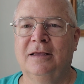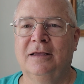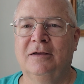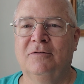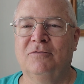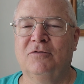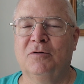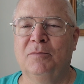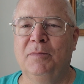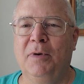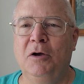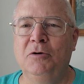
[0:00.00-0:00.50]

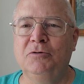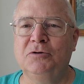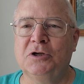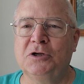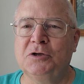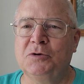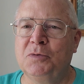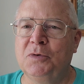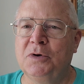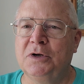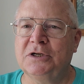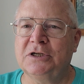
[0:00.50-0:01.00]
For
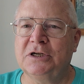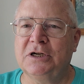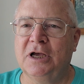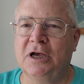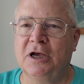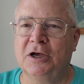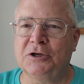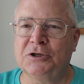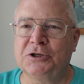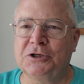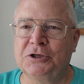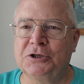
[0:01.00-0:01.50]
Moses was
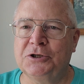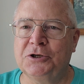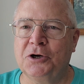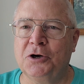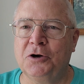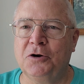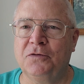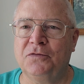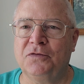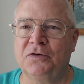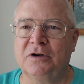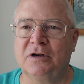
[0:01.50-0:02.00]
a
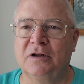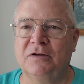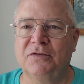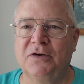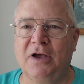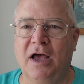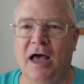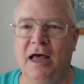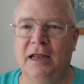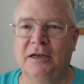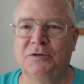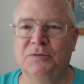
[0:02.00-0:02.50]
servant of
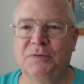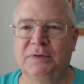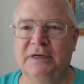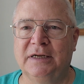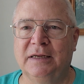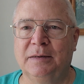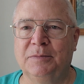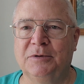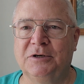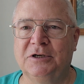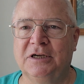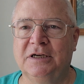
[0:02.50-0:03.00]
God's
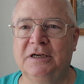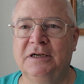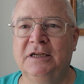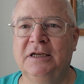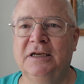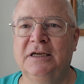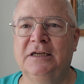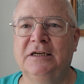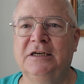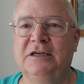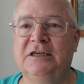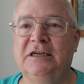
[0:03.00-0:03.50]
redemption.
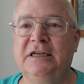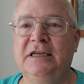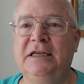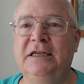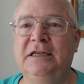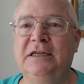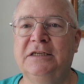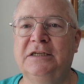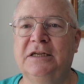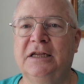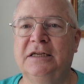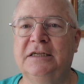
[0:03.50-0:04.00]

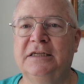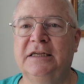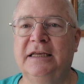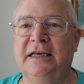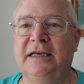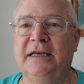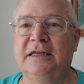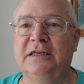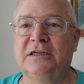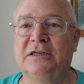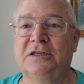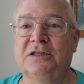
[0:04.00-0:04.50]
Jesus
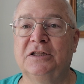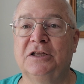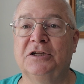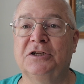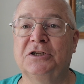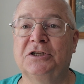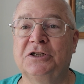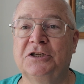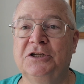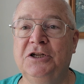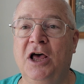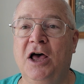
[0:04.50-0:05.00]
is the
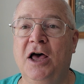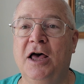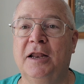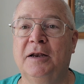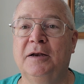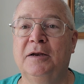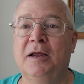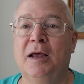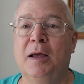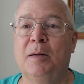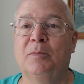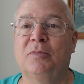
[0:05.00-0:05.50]

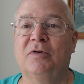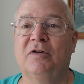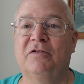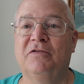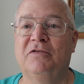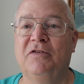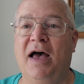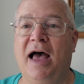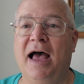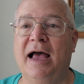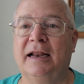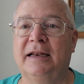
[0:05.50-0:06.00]
Son
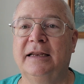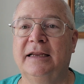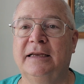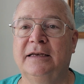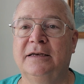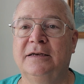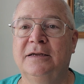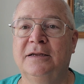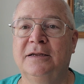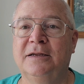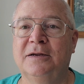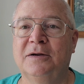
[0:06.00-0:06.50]

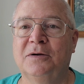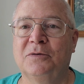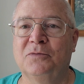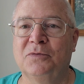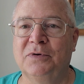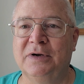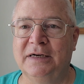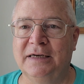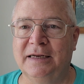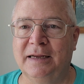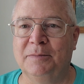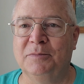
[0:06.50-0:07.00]
providing
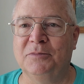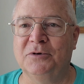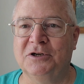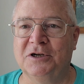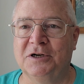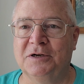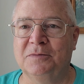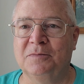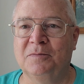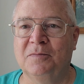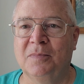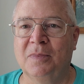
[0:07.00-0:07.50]

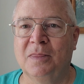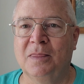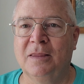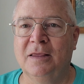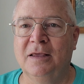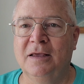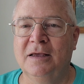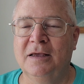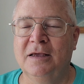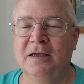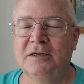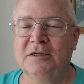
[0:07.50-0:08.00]
redemption.
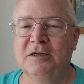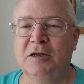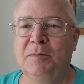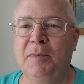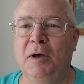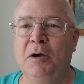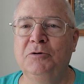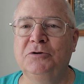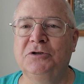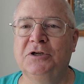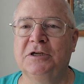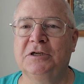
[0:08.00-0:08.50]
So
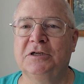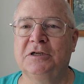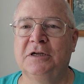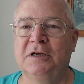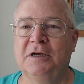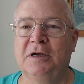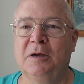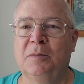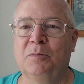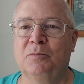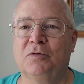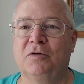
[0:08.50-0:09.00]
Moses
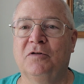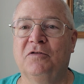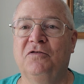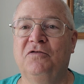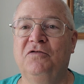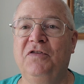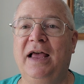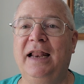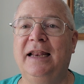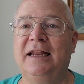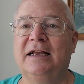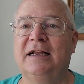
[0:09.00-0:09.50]

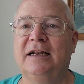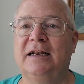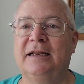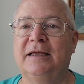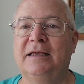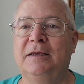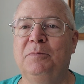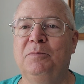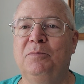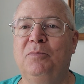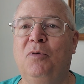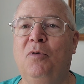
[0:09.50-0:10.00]

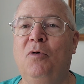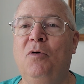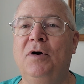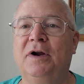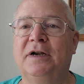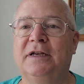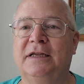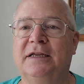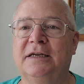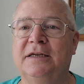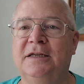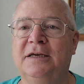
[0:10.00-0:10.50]
prophetically
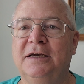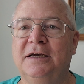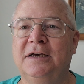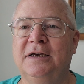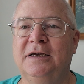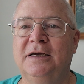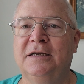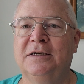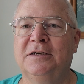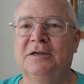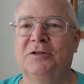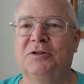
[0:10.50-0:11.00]
pointed
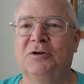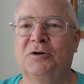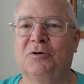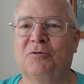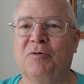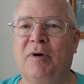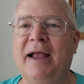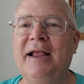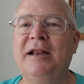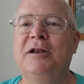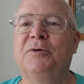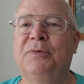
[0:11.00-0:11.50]
to the
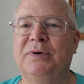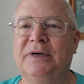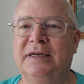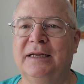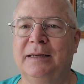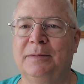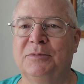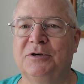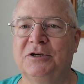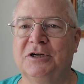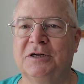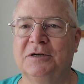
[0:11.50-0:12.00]
greater
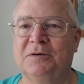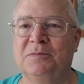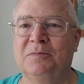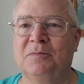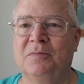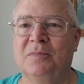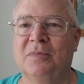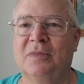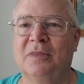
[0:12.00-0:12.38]
redemption